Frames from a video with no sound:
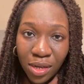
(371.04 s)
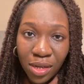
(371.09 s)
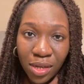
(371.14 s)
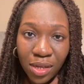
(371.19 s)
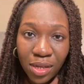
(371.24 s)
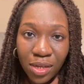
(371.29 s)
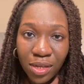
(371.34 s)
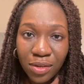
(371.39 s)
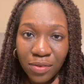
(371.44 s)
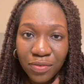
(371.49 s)

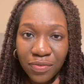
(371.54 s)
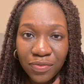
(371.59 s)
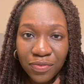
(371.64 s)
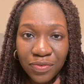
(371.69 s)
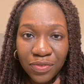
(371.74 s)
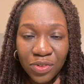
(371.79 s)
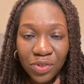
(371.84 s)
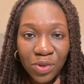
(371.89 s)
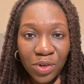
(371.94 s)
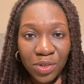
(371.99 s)
If
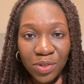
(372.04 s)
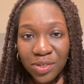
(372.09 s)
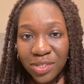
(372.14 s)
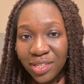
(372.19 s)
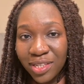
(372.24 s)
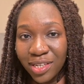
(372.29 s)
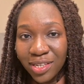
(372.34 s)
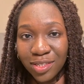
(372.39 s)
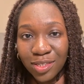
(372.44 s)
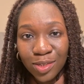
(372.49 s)
you know those
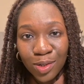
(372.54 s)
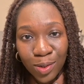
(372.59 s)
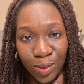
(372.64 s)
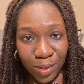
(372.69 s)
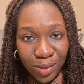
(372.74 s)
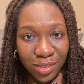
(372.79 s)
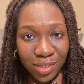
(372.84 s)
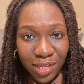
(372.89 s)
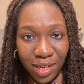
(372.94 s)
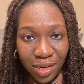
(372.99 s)
lens
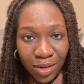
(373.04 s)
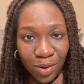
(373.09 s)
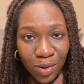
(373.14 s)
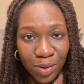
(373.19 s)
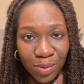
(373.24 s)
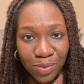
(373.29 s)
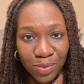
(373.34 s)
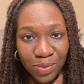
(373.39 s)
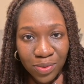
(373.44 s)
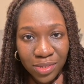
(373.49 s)
cloth that
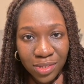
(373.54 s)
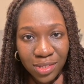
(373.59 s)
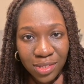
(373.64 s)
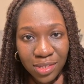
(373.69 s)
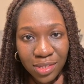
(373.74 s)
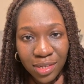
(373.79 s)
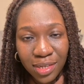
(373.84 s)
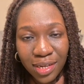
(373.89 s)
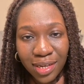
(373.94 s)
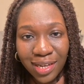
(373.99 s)
comes
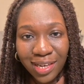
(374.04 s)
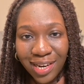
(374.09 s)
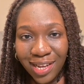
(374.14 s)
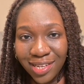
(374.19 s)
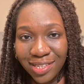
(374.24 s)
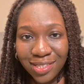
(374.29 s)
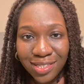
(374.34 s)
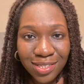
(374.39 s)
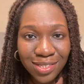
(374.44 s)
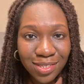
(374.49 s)
with
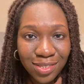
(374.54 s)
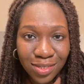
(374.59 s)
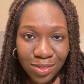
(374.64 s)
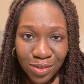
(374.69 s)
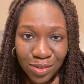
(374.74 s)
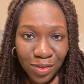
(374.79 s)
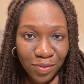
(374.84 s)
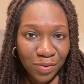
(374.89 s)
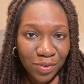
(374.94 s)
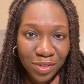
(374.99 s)
glasses,
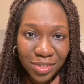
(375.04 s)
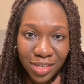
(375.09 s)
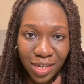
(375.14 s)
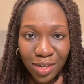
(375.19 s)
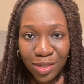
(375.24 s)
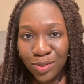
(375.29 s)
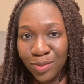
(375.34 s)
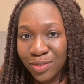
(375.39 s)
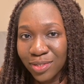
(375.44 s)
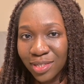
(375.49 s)
those of us
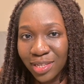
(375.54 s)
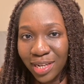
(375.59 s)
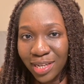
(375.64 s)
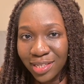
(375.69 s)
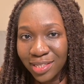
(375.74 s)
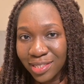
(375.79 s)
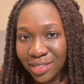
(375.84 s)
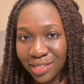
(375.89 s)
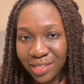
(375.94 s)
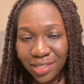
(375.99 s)
that use
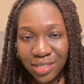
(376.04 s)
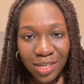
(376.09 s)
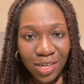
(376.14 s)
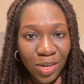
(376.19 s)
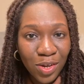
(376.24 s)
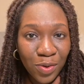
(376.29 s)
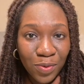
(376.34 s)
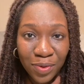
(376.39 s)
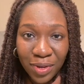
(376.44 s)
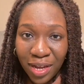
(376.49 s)
glasses,
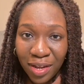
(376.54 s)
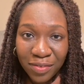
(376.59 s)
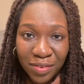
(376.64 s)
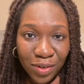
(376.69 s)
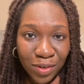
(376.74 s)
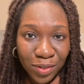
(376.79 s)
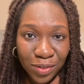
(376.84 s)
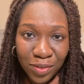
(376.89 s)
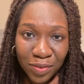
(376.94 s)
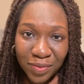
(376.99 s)
we have a
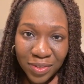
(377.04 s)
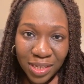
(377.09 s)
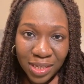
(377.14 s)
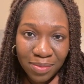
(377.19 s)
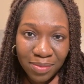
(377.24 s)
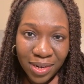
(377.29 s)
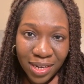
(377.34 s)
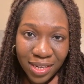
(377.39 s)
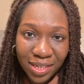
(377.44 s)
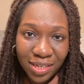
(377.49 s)
lot of
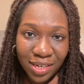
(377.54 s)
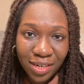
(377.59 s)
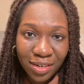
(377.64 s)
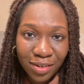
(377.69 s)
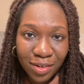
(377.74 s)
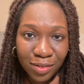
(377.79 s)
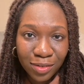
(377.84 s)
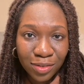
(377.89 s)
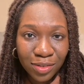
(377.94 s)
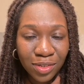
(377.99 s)
them lying
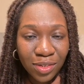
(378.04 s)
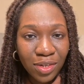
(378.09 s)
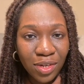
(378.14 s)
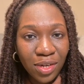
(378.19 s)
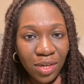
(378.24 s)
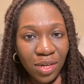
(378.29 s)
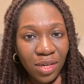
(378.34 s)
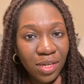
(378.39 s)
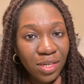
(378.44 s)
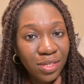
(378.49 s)
around.
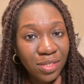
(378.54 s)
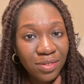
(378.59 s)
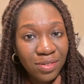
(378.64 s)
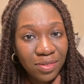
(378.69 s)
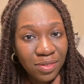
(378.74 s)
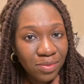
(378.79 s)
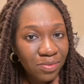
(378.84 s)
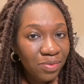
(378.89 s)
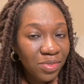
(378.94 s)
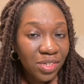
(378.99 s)

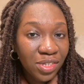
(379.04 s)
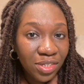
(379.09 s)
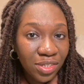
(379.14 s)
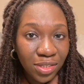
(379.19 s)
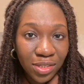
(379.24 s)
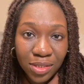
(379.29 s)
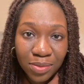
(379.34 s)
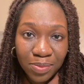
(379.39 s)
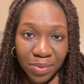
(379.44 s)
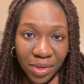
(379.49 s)
It's really
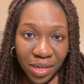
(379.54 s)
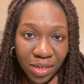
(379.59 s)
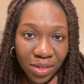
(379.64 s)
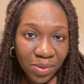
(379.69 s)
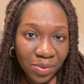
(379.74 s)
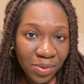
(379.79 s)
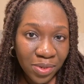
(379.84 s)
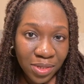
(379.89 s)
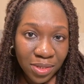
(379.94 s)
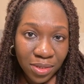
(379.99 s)
cheap, you can
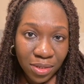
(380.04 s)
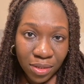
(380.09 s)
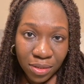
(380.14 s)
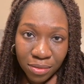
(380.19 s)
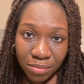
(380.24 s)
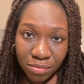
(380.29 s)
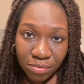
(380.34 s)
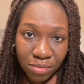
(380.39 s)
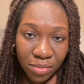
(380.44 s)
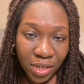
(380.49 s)
always
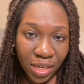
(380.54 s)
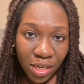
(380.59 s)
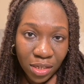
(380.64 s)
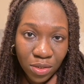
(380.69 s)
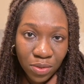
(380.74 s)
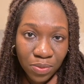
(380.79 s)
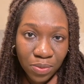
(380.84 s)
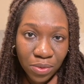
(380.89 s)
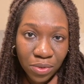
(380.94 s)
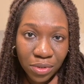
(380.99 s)
get
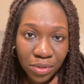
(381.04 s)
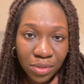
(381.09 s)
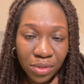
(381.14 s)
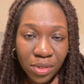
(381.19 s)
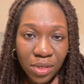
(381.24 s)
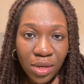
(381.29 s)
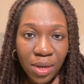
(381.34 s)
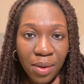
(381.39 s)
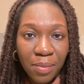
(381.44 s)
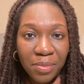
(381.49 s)
one.
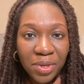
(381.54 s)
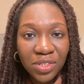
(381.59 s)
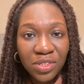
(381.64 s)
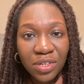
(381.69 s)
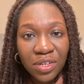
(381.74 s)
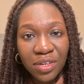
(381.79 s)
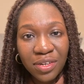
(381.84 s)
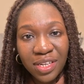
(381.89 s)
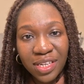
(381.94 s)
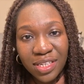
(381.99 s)
Make sure
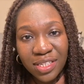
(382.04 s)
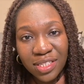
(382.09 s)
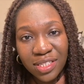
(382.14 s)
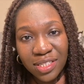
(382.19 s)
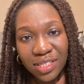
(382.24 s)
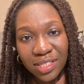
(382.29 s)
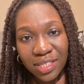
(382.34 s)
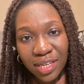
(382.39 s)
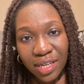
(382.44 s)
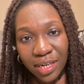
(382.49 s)
your lens
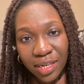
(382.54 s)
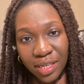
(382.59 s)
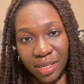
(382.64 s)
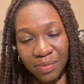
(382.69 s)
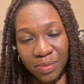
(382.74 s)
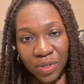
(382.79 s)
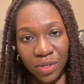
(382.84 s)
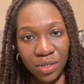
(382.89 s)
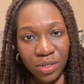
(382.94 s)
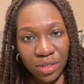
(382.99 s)
is clean,
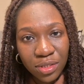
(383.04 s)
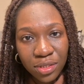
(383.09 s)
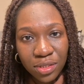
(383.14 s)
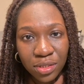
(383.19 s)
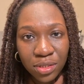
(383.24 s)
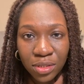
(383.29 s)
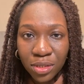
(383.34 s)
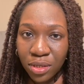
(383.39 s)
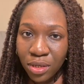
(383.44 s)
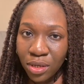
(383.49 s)

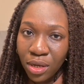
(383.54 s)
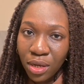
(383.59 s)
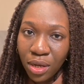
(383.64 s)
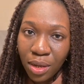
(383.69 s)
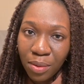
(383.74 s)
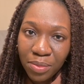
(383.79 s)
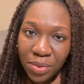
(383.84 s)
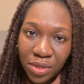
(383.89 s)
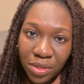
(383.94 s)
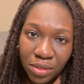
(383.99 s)
because
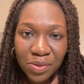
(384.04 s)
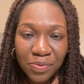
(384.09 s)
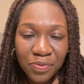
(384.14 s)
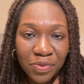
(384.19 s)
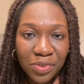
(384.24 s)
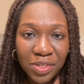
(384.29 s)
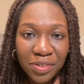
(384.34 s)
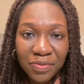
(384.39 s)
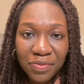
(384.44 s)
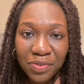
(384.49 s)
I mean,
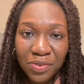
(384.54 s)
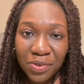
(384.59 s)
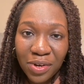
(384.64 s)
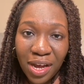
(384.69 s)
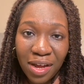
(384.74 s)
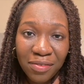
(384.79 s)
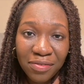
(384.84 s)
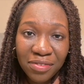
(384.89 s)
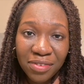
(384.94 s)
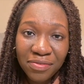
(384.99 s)
even if you
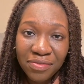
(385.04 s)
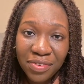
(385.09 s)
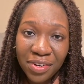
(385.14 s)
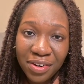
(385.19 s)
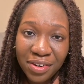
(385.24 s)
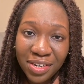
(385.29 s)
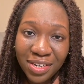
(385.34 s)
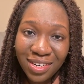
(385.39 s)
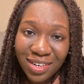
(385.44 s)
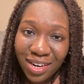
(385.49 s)
have a
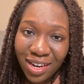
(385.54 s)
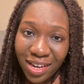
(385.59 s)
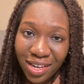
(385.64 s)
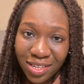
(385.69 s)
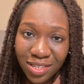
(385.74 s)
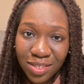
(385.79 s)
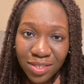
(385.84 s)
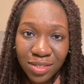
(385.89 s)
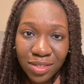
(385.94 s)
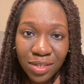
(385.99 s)
very
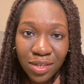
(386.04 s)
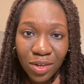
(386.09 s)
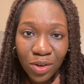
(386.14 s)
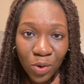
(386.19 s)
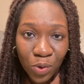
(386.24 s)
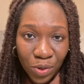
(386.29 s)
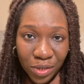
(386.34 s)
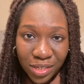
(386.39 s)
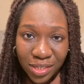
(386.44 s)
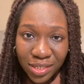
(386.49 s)
nice
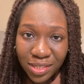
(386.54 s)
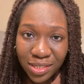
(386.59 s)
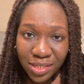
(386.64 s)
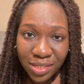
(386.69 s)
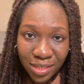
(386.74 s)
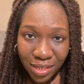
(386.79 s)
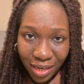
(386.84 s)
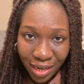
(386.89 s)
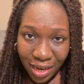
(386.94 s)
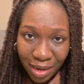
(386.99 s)

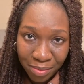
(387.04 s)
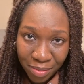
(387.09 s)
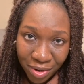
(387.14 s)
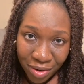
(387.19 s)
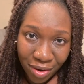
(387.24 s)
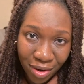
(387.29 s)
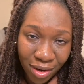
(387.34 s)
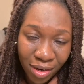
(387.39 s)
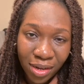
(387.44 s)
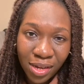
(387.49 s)
quality
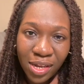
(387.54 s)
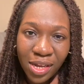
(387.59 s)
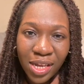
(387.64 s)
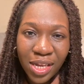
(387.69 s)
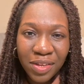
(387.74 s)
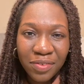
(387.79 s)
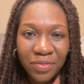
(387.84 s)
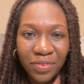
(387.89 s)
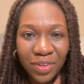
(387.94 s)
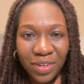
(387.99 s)
camera,
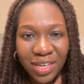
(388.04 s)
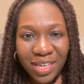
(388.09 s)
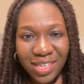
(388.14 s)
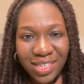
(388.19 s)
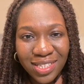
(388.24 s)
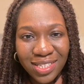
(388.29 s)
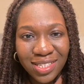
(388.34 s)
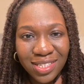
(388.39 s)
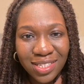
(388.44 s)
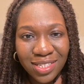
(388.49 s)
if your
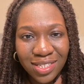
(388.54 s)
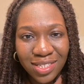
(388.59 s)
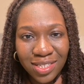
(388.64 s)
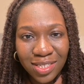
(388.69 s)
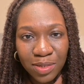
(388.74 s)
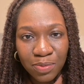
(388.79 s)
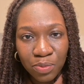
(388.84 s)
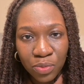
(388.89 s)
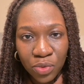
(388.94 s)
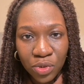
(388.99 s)
lens is
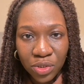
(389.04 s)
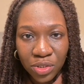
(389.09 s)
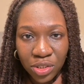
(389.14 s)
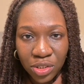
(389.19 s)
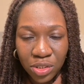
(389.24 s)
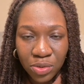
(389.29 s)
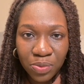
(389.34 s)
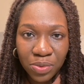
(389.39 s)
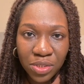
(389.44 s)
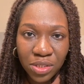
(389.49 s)

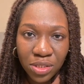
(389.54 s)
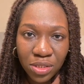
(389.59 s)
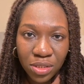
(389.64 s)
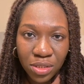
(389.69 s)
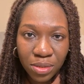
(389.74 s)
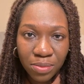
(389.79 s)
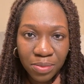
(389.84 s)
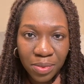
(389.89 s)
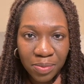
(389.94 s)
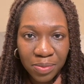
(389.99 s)
smudged
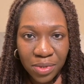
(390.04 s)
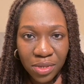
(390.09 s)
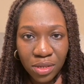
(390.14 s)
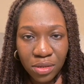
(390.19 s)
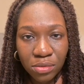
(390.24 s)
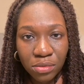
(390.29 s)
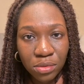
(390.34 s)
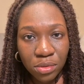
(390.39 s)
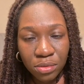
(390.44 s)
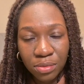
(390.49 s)
with
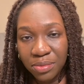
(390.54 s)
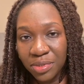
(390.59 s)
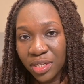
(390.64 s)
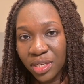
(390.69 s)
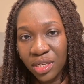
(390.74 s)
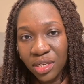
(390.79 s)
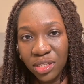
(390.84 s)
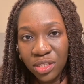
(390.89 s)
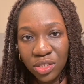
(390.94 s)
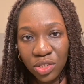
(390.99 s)
maybe
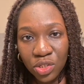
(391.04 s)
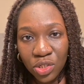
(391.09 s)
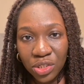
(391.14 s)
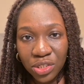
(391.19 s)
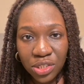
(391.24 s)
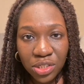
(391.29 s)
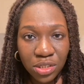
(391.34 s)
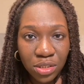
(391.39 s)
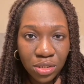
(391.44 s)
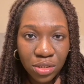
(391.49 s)
mistakenly
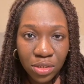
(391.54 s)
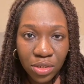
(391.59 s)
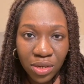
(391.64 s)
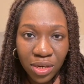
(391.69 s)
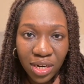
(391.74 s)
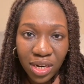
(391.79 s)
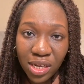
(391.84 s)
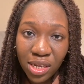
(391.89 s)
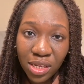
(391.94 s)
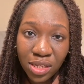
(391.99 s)
touching your
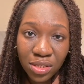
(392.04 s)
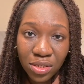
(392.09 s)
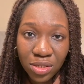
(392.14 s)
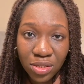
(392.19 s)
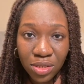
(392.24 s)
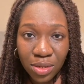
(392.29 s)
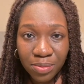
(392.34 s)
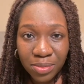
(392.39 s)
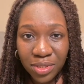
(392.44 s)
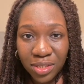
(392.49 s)
lens or
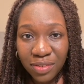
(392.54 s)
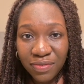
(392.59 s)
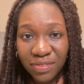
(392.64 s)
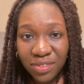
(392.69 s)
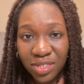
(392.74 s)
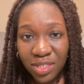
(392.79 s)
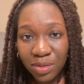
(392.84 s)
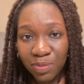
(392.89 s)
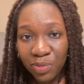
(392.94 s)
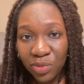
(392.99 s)
something, if
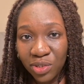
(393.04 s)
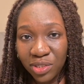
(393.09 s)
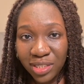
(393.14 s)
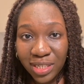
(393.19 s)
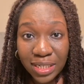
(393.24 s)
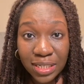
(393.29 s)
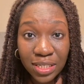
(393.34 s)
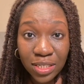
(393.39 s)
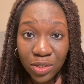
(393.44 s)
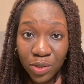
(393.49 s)
it's smudged
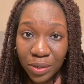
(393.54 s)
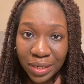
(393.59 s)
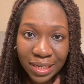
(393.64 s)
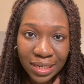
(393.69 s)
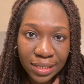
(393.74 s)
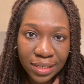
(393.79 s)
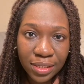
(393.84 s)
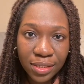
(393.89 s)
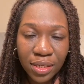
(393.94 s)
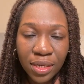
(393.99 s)
and it's not
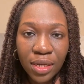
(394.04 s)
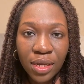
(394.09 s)
clean,